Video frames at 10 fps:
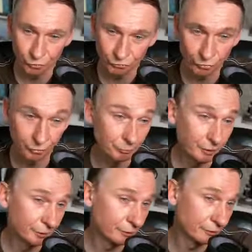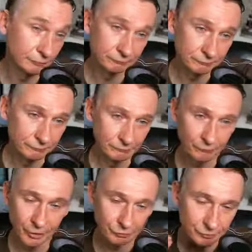for a bigger
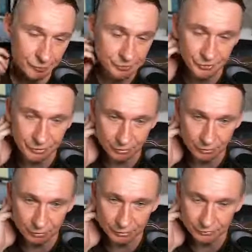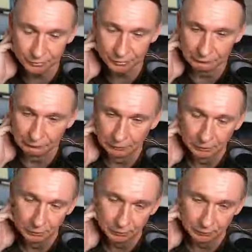micro SD card.
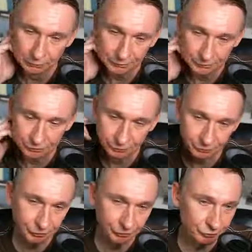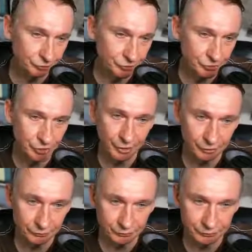It's something to
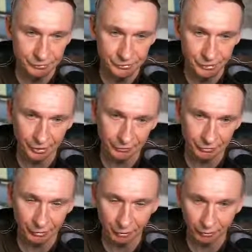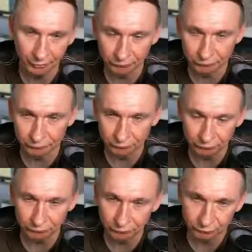decide. Because
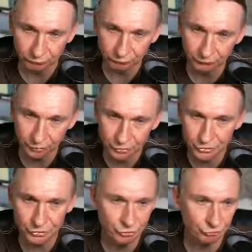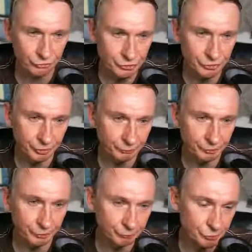it's the first time that
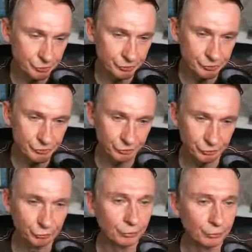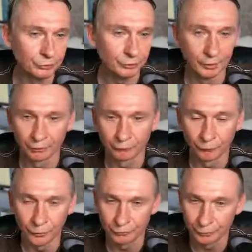I'm using a single board, I
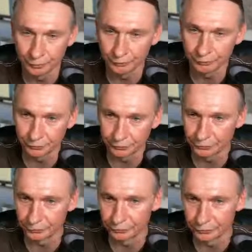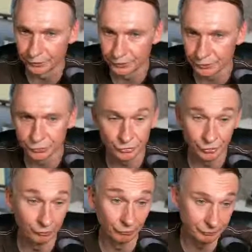went with the 32 gigs to
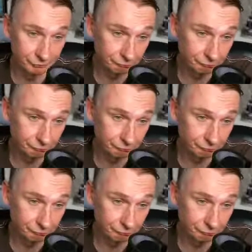see what